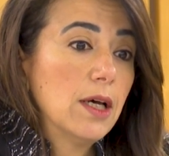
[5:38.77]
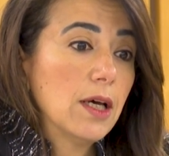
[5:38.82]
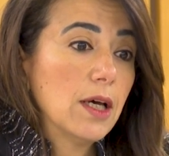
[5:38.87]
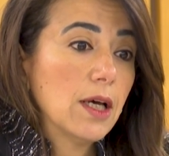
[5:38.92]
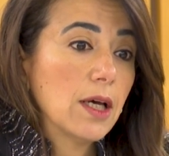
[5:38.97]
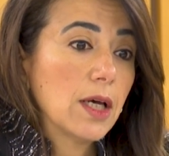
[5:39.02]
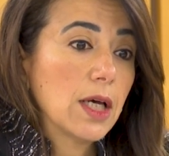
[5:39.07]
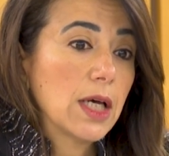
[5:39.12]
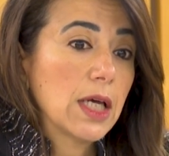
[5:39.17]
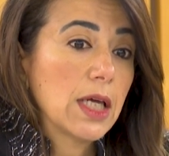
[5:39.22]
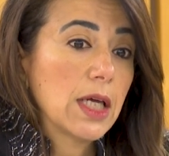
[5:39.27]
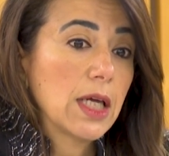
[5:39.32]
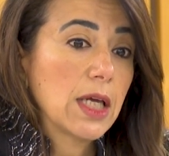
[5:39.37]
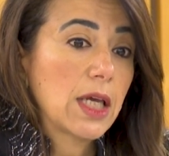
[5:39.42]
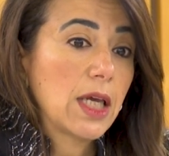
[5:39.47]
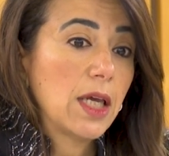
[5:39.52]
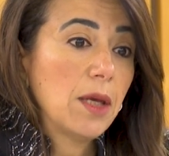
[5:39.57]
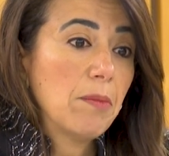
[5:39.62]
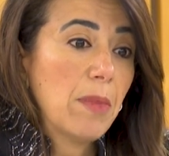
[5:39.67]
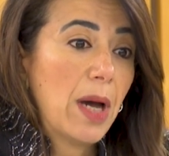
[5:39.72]
uh, uh
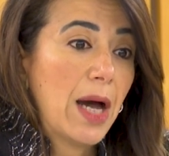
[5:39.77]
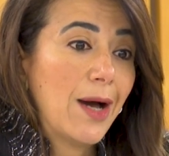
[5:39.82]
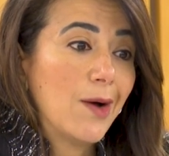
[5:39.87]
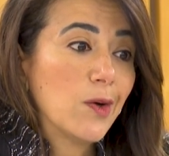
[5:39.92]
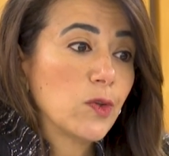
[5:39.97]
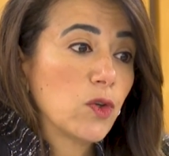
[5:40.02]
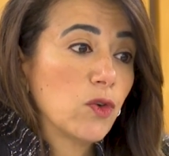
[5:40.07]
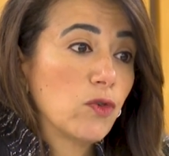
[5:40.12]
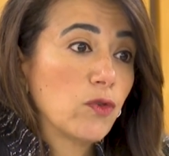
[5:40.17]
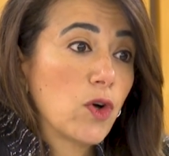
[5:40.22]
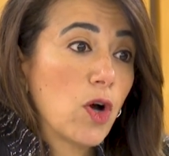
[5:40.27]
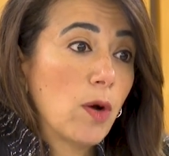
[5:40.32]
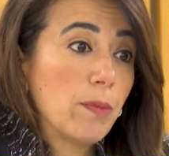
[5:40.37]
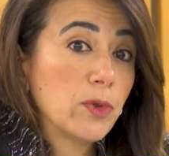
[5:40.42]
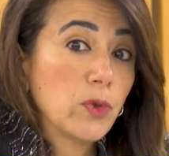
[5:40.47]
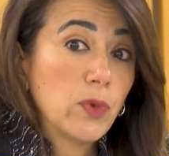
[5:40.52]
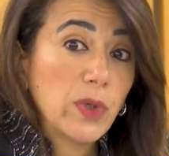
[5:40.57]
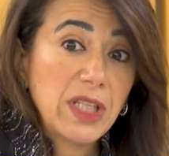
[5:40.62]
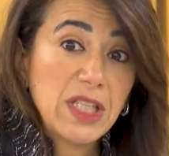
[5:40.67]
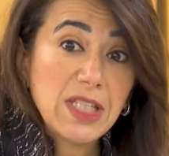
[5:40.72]
came out of
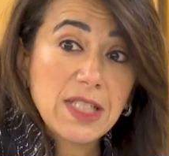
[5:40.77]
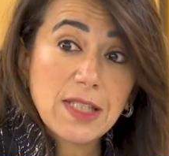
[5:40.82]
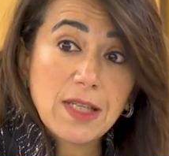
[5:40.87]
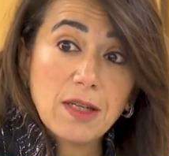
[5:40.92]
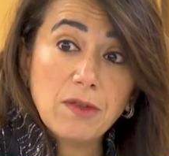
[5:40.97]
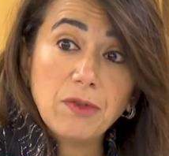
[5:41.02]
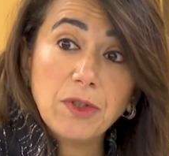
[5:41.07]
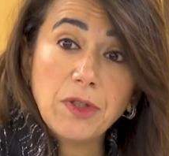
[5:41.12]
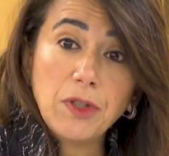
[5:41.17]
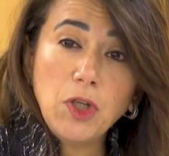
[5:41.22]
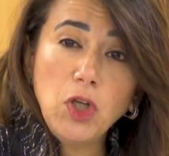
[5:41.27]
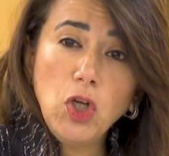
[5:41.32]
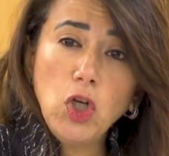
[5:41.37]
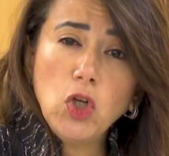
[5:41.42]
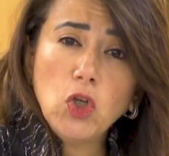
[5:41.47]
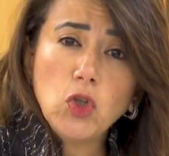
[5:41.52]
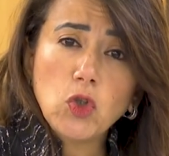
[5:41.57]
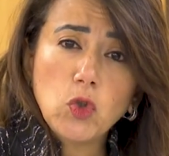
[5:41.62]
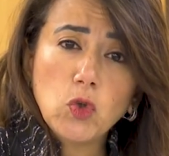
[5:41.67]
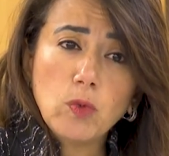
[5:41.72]
COP27
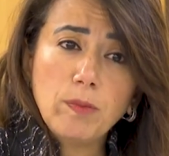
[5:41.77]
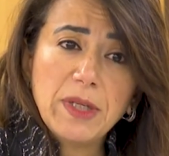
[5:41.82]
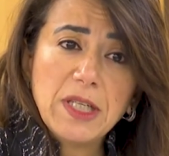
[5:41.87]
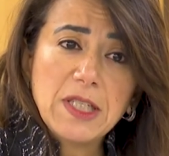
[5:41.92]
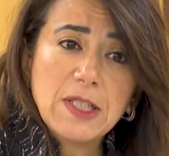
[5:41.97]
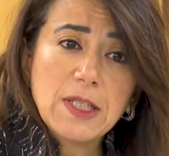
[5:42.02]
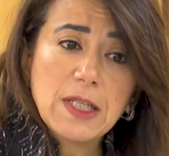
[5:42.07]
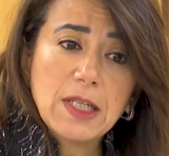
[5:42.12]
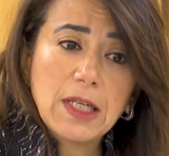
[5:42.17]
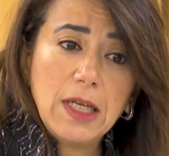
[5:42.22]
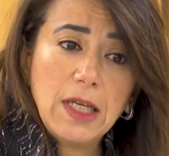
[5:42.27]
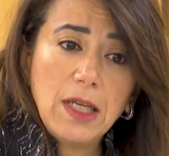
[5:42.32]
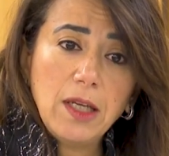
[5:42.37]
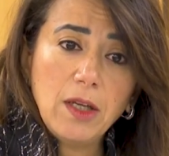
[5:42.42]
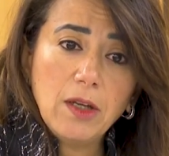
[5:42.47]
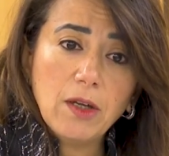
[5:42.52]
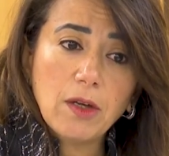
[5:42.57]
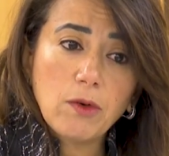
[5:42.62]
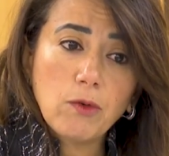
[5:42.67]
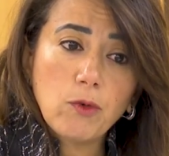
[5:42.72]
to
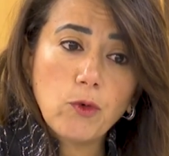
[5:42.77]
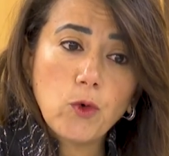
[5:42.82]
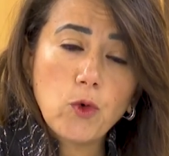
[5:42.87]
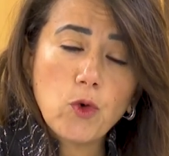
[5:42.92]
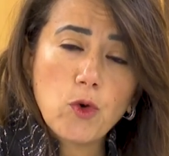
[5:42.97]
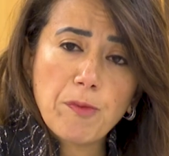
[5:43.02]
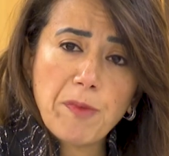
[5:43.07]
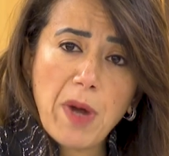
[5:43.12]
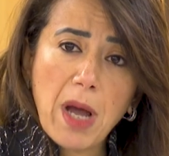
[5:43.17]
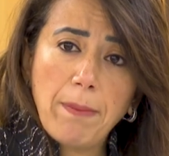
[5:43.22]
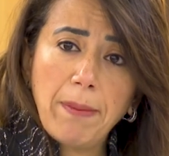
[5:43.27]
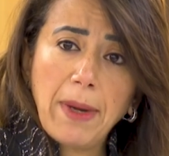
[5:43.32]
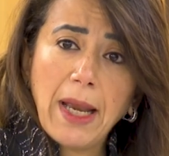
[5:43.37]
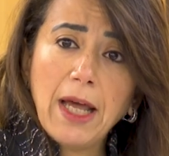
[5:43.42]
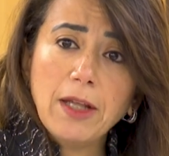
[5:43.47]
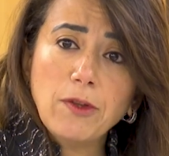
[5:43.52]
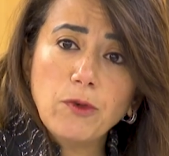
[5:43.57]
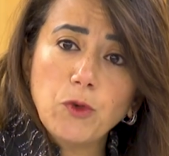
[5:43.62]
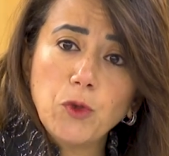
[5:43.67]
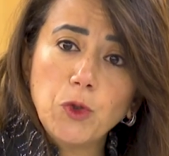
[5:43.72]
basically form a
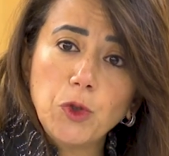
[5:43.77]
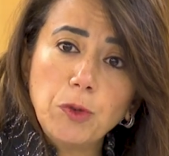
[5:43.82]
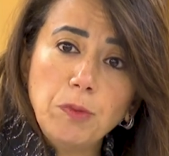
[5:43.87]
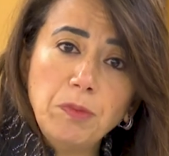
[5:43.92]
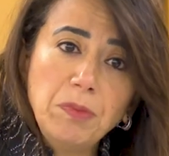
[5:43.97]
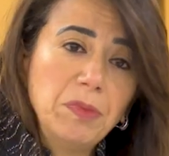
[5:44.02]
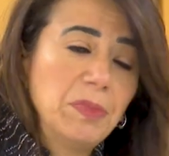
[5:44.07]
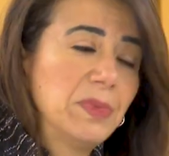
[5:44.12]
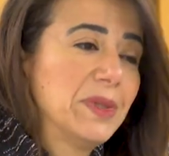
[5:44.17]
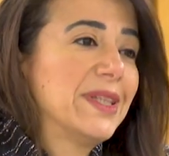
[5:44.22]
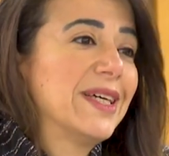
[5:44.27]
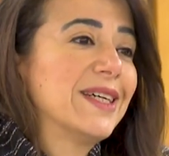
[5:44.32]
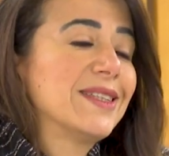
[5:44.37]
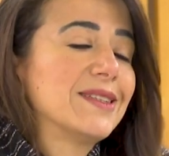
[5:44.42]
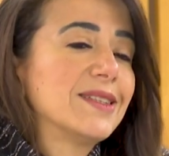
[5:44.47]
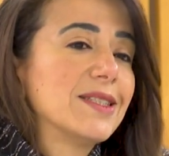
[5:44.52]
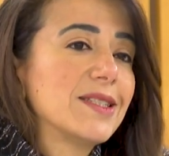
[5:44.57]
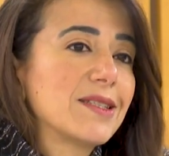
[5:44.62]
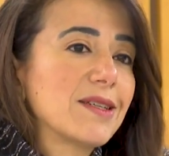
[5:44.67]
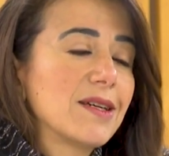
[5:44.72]
platform
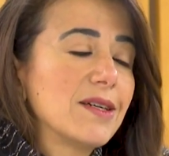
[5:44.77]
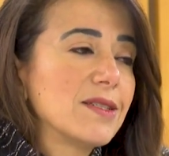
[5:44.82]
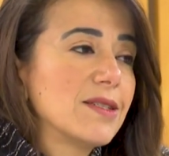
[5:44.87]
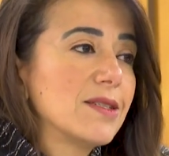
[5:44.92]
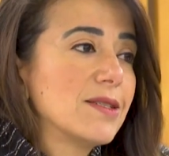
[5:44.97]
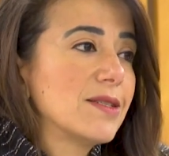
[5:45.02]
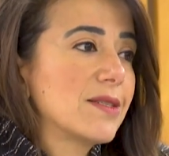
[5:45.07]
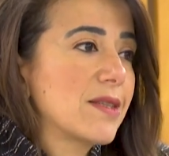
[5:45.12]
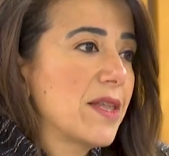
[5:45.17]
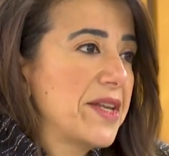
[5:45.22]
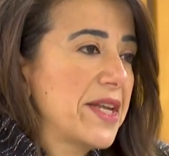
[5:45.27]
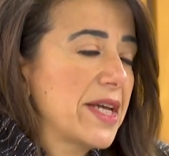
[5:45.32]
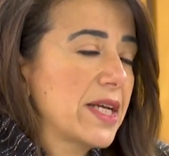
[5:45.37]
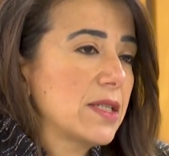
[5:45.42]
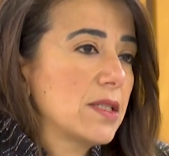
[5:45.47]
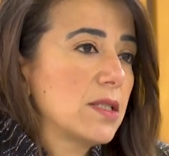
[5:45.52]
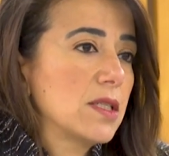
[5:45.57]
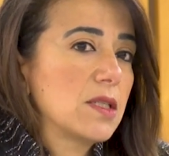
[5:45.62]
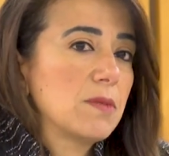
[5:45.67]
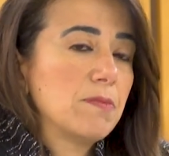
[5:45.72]
that discusses the
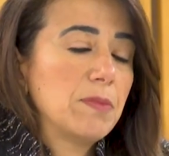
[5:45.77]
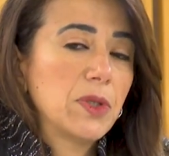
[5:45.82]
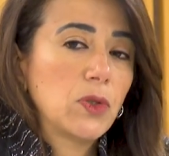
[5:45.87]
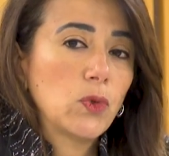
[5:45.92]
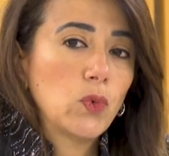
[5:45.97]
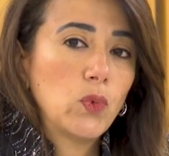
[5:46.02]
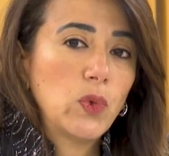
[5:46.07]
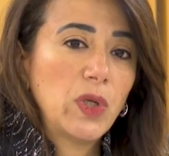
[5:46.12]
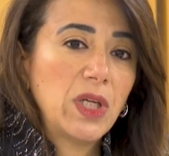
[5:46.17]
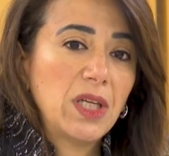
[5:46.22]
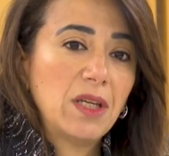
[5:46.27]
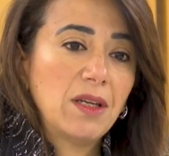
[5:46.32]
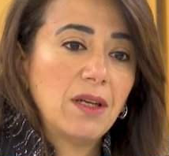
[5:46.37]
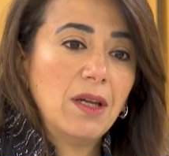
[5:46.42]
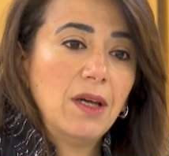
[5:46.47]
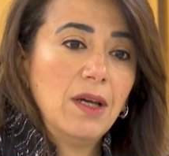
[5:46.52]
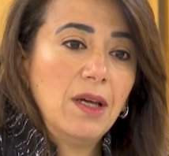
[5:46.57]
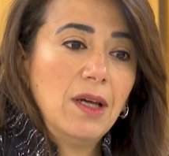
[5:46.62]
nexus between